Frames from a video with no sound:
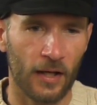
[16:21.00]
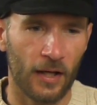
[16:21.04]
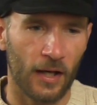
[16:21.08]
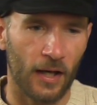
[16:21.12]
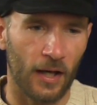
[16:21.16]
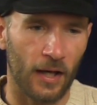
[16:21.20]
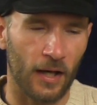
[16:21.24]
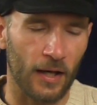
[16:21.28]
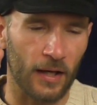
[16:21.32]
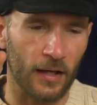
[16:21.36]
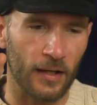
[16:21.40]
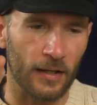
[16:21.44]

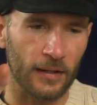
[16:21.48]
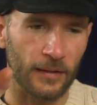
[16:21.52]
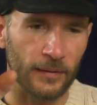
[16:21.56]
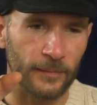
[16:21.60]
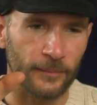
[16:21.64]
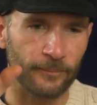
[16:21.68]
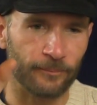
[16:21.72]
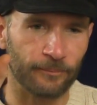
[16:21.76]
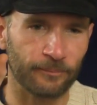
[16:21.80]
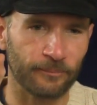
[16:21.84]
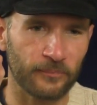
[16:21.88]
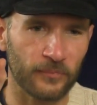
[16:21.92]
uh,
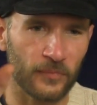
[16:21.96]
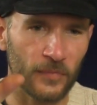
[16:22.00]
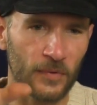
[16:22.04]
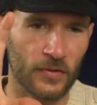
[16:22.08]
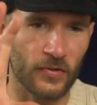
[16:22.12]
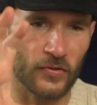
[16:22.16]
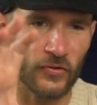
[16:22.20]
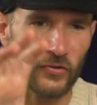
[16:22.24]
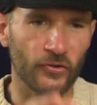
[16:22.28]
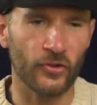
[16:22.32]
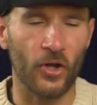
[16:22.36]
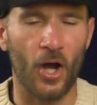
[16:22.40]

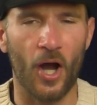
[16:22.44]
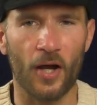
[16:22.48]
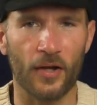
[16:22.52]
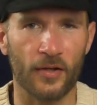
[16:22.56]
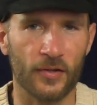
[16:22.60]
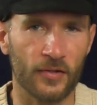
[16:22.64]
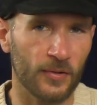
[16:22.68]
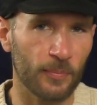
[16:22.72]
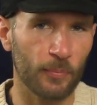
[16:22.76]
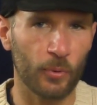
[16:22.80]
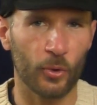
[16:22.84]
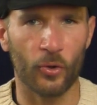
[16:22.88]

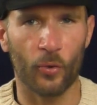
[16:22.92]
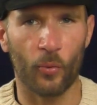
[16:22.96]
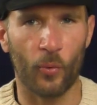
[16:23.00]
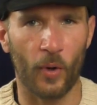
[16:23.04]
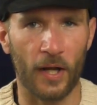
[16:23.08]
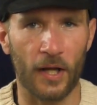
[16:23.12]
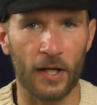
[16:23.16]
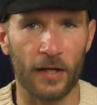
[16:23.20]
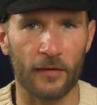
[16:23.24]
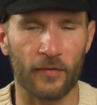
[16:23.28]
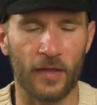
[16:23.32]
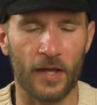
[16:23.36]
stocks put
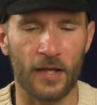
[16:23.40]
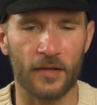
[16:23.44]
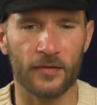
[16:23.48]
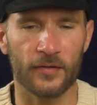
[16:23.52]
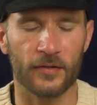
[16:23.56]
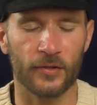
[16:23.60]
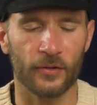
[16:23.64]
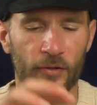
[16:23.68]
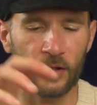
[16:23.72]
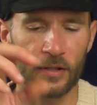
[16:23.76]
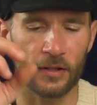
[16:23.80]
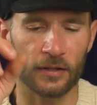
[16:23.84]
away of that
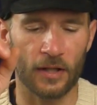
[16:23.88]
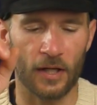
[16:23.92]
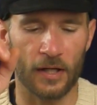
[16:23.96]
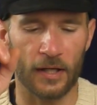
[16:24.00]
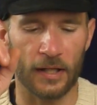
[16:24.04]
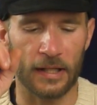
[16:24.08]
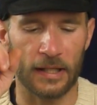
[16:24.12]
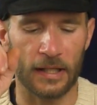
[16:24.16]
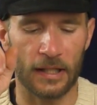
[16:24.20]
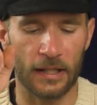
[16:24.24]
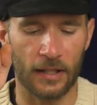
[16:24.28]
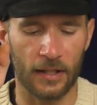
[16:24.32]
Syrian
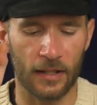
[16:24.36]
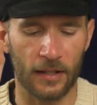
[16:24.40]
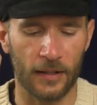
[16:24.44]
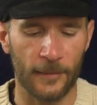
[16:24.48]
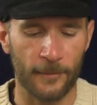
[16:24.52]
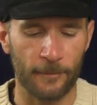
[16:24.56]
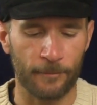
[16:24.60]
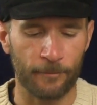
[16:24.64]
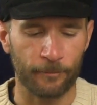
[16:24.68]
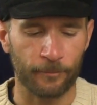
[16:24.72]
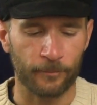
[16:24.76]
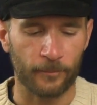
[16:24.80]
Latakia.
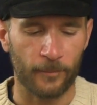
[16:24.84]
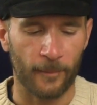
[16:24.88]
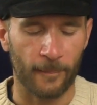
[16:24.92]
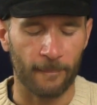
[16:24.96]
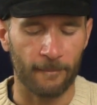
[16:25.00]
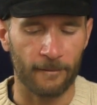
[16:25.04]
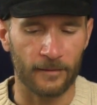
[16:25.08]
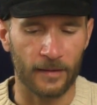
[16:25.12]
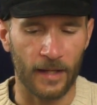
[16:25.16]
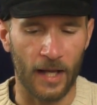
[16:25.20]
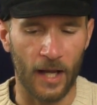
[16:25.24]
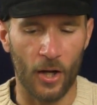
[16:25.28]

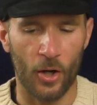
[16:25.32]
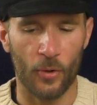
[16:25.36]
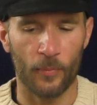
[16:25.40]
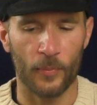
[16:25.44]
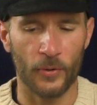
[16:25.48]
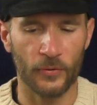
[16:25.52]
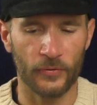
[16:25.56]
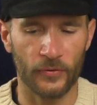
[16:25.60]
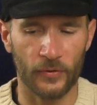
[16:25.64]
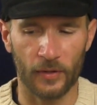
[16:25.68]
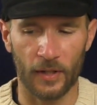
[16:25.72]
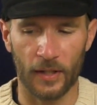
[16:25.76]
Now
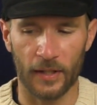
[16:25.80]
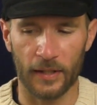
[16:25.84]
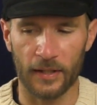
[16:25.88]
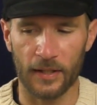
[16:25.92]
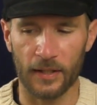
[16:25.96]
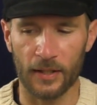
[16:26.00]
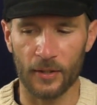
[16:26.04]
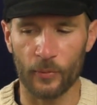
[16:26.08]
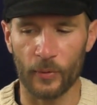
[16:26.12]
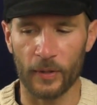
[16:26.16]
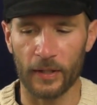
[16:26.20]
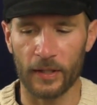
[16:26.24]
most of the
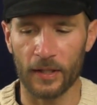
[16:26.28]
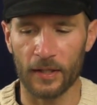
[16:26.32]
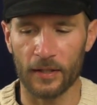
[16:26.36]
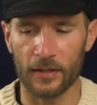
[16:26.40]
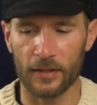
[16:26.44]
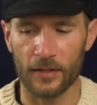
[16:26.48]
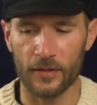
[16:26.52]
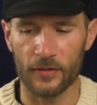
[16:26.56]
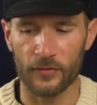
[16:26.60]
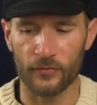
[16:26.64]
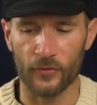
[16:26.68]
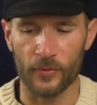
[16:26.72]
Latakia we get
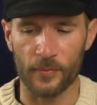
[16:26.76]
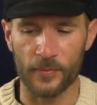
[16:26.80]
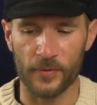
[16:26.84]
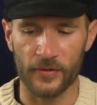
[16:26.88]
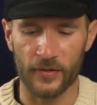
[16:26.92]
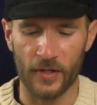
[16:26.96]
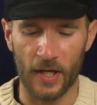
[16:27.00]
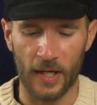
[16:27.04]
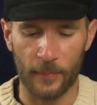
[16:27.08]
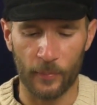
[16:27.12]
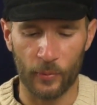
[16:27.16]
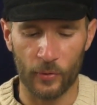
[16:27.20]
is from
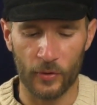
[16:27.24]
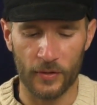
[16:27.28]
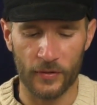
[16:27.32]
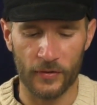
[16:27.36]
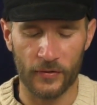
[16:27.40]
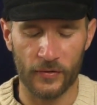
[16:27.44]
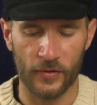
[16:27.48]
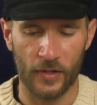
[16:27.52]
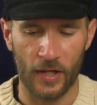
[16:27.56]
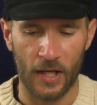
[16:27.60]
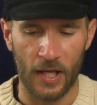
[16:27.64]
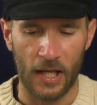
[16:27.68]

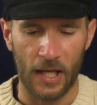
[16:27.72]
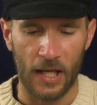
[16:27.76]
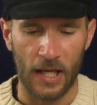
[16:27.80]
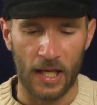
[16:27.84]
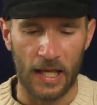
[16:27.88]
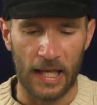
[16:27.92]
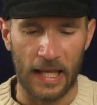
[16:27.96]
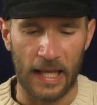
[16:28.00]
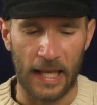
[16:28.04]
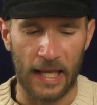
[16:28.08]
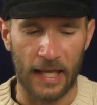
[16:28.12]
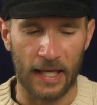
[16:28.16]
Cyprus
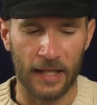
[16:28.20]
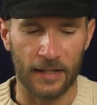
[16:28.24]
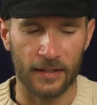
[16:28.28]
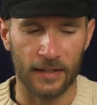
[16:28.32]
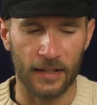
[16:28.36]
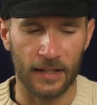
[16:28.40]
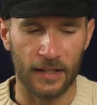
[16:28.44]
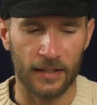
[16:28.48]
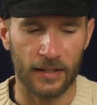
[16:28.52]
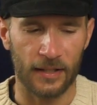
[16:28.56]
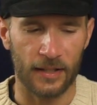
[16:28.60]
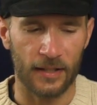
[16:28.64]
and
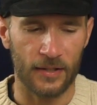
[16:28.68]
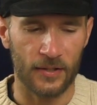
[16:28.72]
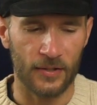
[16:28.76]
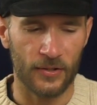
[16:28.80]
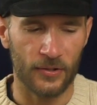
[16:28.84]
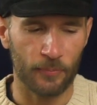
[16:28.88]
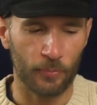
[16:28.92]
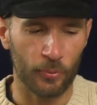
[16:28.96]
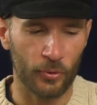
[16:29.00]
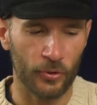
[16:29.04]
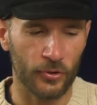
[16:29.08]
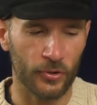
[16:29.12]
it
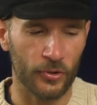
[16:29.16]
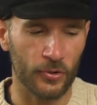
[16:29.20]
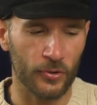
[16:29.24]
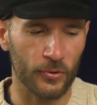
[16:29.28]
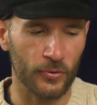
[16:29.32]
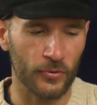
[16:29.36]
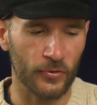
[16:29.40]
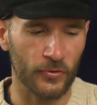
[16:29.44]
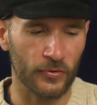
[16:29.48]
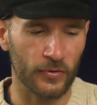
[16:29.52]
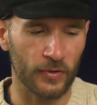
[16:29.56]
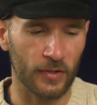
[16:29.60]
is
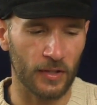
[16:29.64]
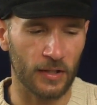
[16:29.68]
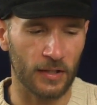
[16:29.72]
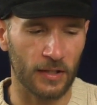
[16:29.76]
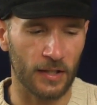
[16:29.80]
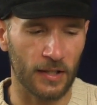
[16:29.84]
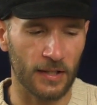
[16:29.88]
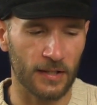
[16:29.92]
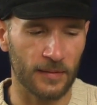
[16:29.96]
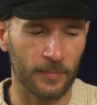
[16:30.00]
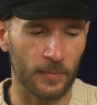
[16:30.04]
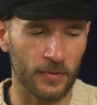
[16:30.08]
produced in
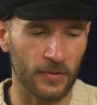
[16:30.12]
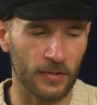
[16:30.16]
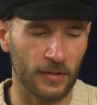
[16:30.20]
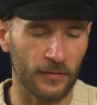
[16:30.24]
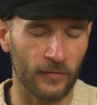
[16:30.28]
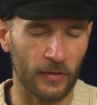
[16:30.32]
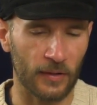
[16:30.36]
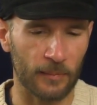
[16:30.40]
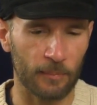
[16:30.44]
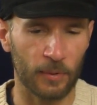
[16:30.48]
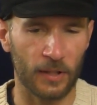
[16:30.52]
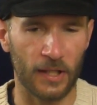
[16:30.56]
a
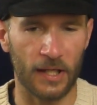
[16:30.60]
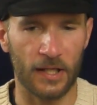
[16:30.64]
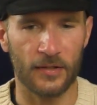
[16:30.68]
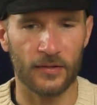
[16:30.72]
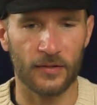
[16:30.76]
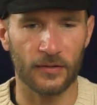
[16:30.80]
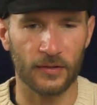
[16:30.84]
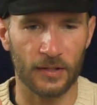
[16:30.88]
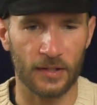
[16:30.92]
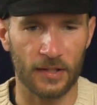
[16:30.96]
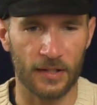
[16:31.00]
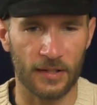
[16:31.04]
specific
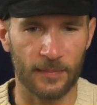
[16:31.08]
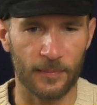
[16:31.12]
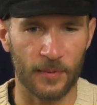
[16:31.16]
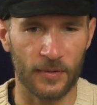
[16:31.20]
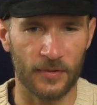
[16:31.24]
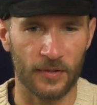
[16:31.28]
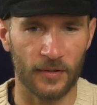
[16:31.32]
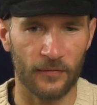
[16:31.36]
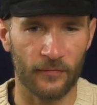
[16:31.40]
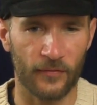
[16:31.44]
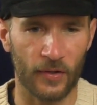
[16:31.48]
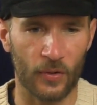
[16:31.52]
place in a
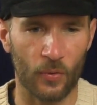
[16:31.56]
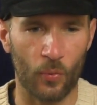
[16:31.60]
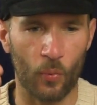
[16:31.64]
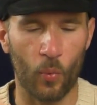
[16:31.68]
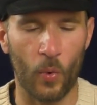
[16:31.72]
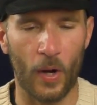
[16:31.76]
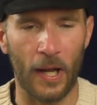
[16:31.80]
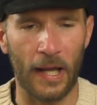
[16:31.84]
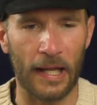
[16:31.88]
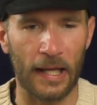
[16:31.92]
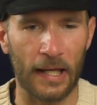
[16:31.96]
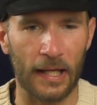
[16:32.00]
specific
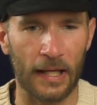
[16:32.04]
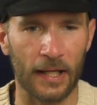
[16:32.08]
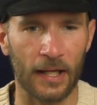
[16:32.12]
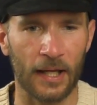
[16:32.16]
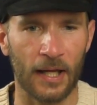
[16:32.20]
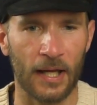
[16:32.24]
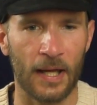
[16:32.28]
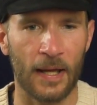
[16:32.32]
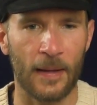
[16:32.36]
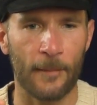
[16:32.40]
way.